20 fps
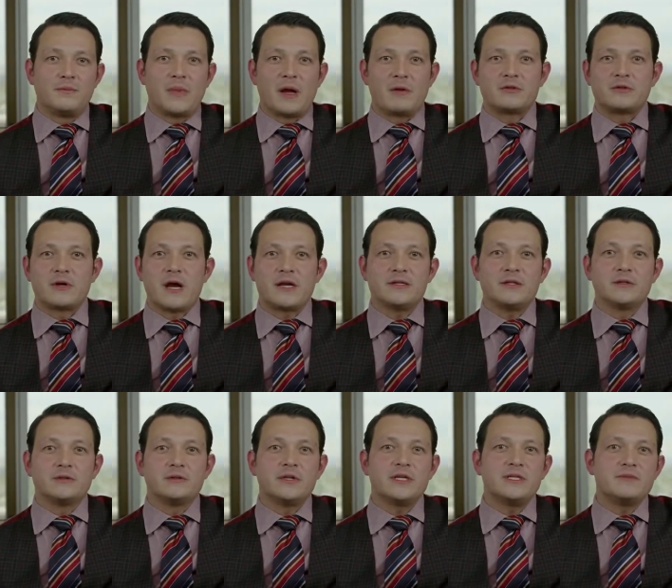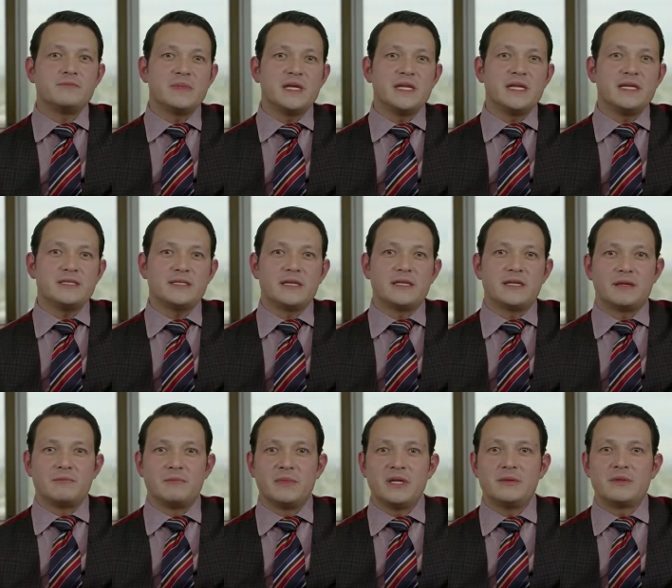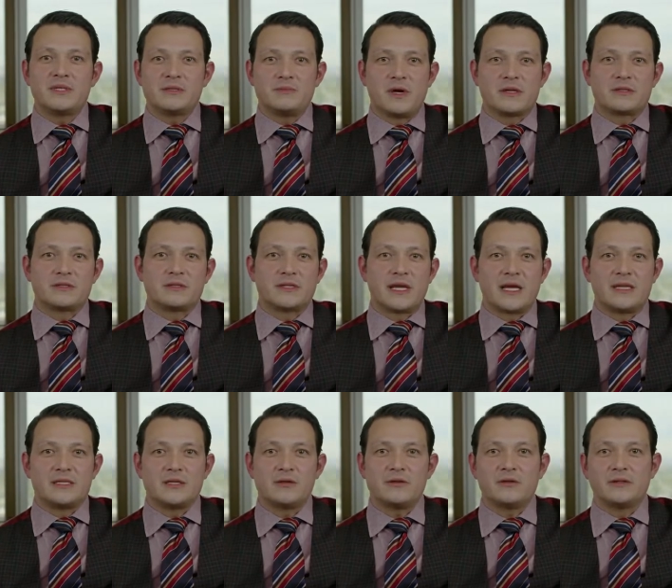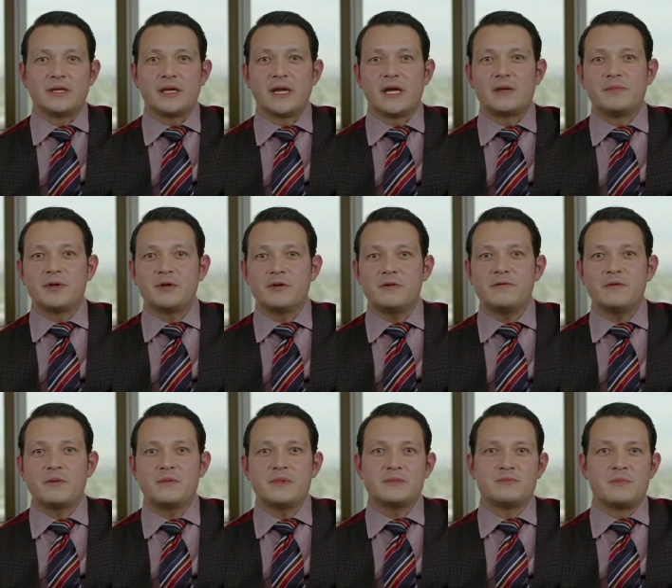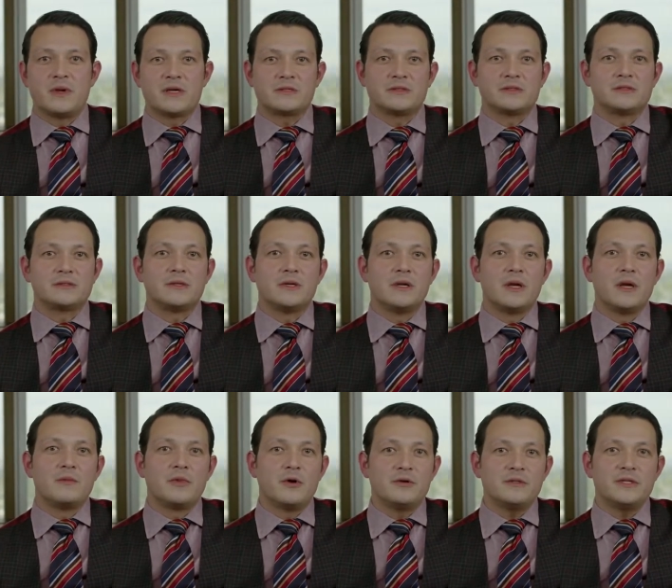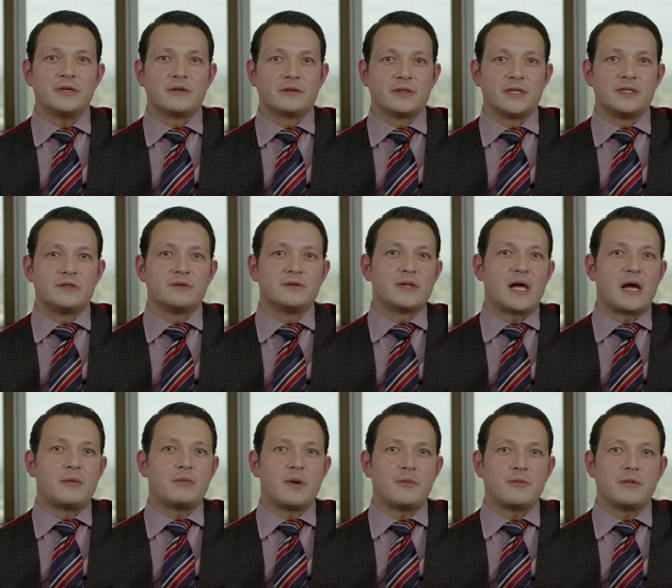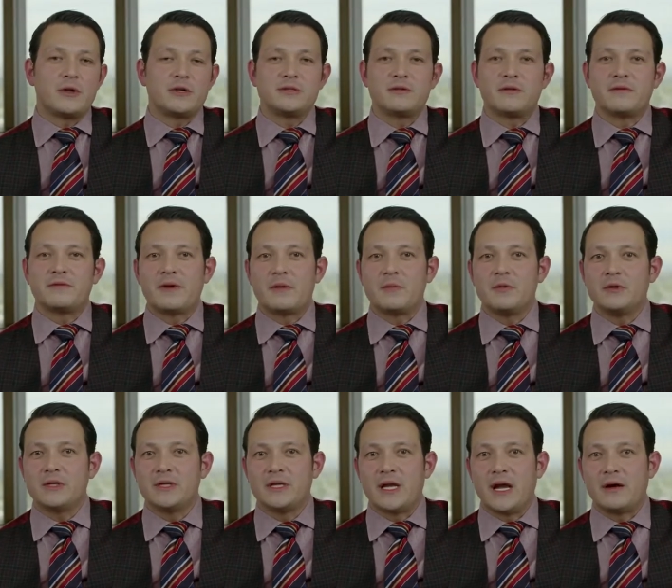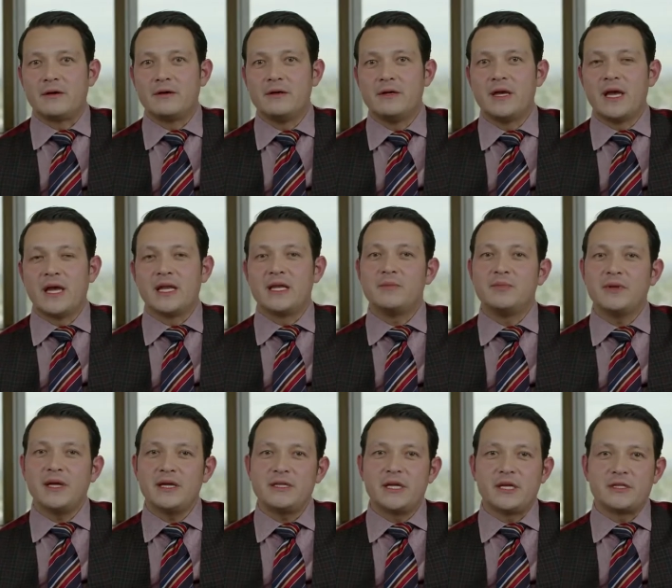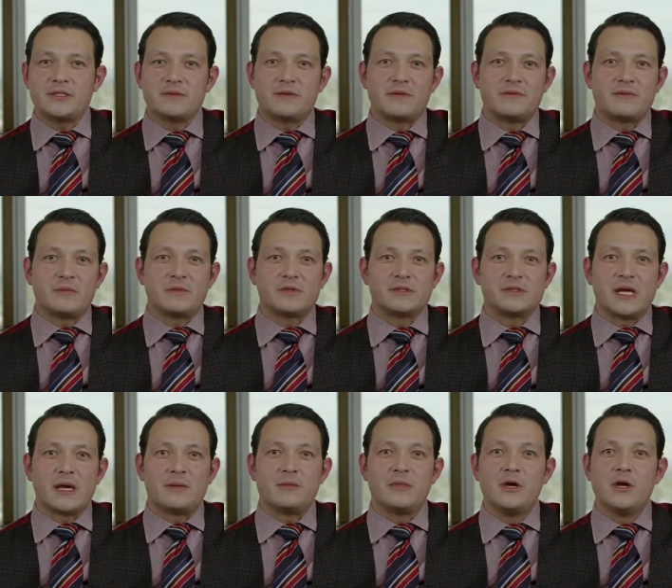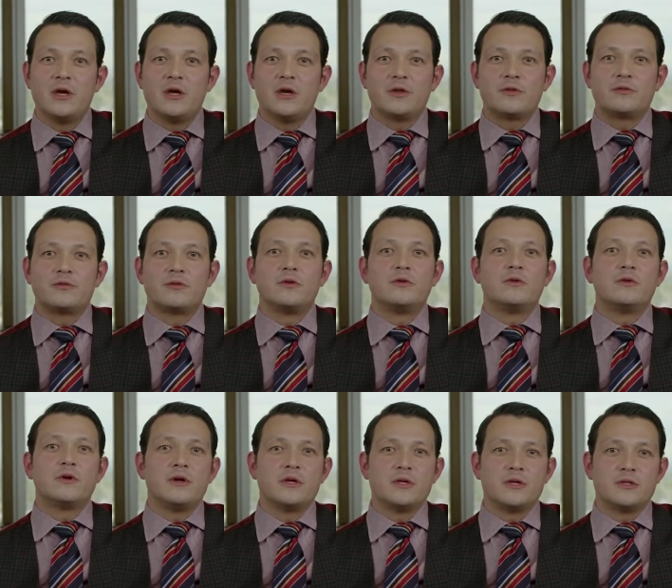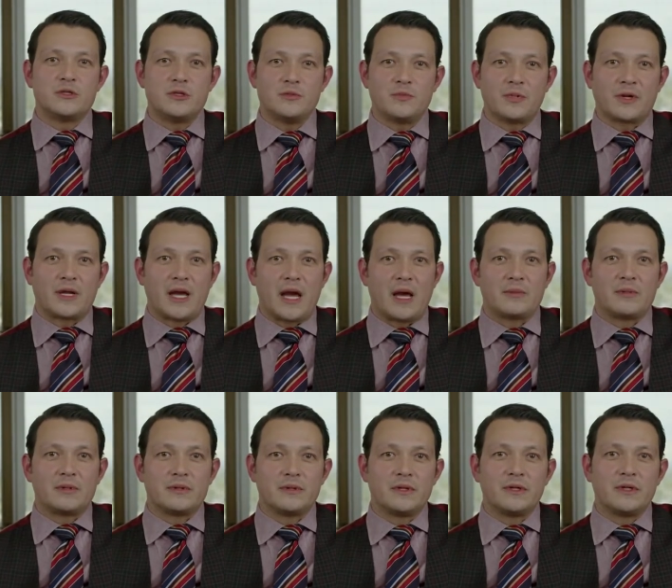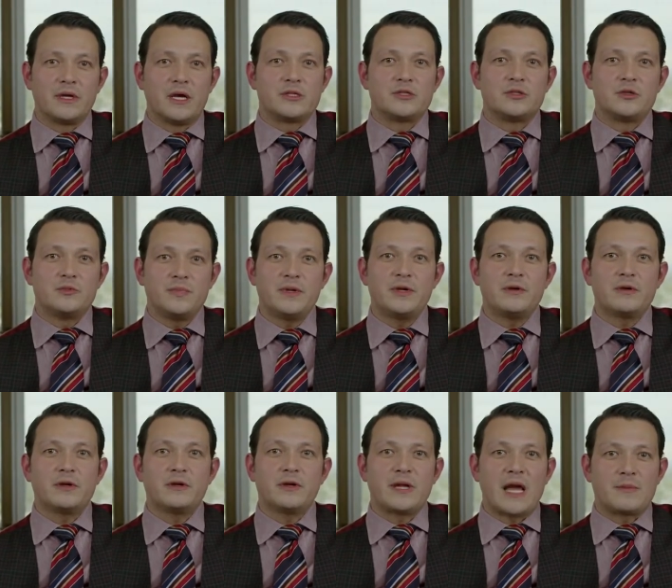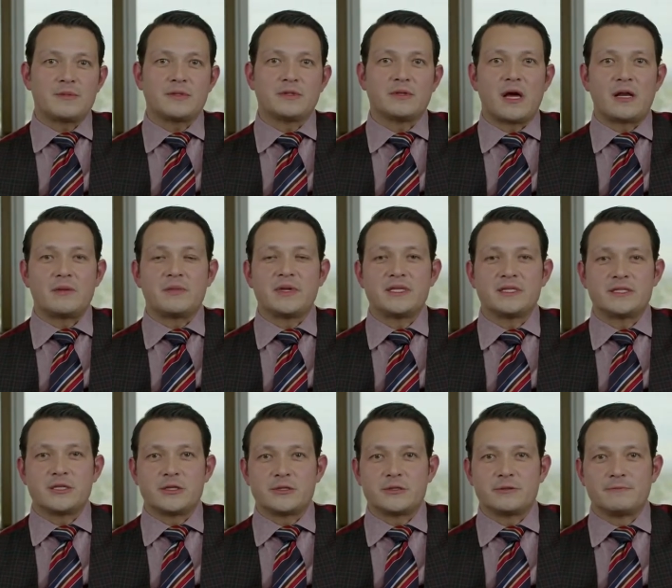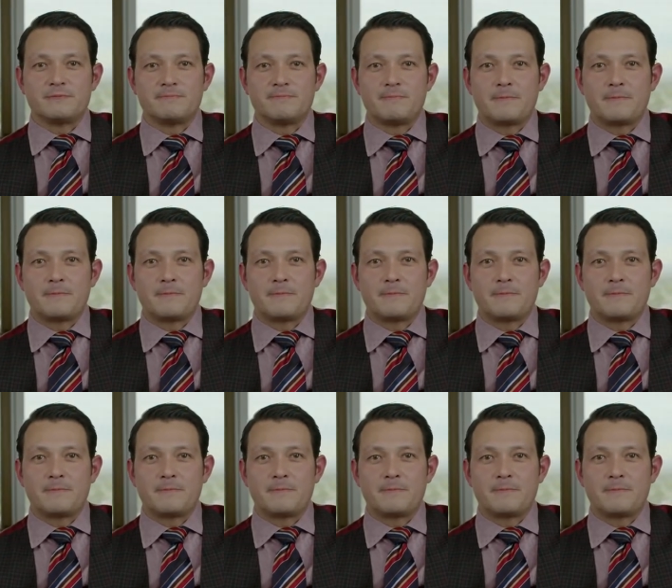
by retracting the gluteus medius and minimus muscles anteriorly and piriformis muscles posteriorly to allow preparation of the femoral canal and implantation of the femoral stem through supercap, a superior capsulotomy incision.